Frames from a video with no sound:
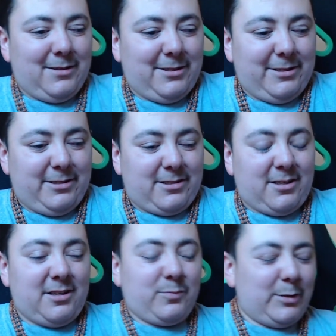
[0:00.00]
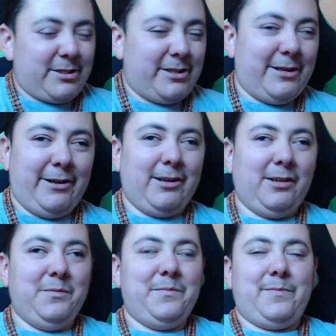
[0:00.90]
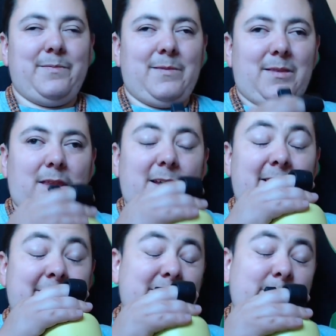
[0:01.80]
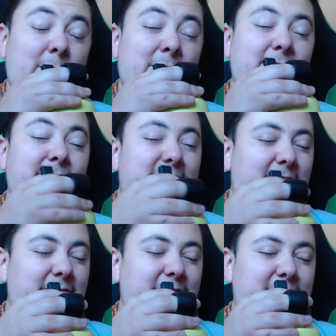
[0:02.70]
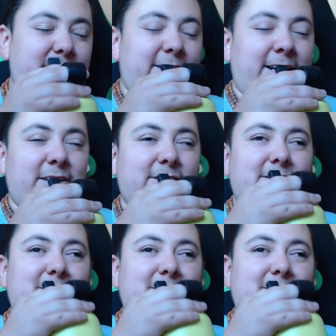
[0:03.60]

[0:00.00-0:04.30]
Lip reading: the Cosmic Qigong. And it's powerful stuff too, guys. The